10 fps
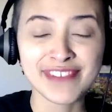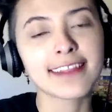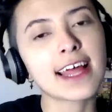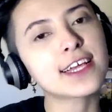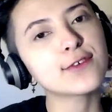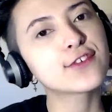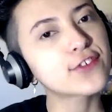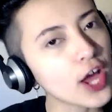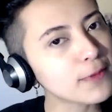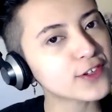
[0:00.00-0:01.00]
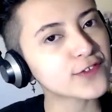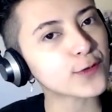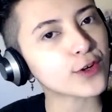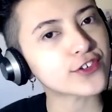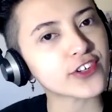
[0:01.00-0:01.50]
Thank you so much for
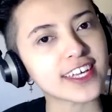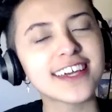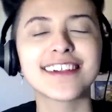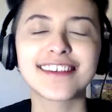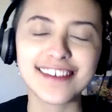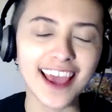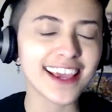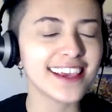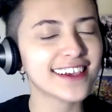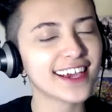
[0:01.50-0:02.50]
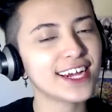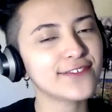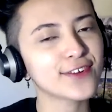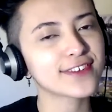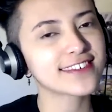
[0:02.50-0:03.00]
watching. Take care
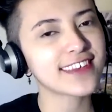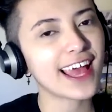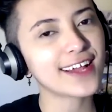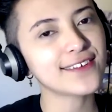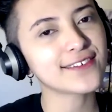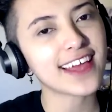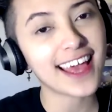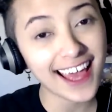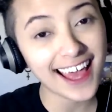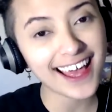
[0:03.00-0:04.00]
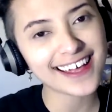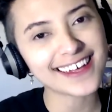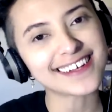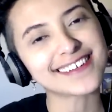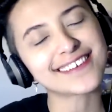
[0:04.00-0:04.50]
of yourselves,
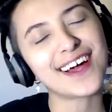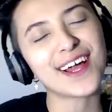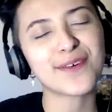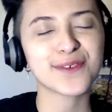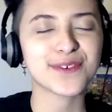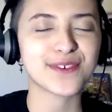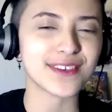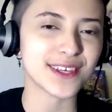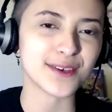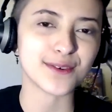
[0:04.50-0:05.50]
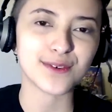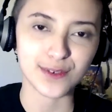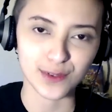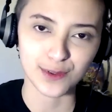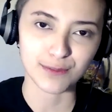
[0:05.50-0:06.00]
and I will see you
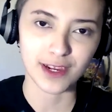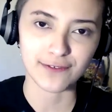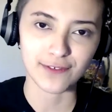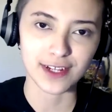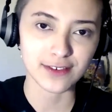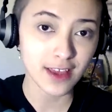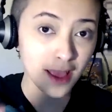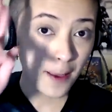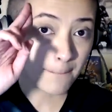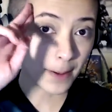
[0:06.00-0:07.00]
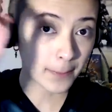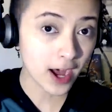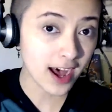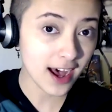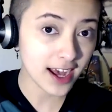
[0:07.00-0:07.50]
soon, my friends.
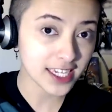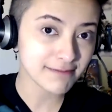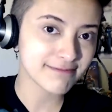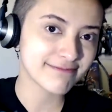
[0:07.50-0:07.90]
Bye-bye!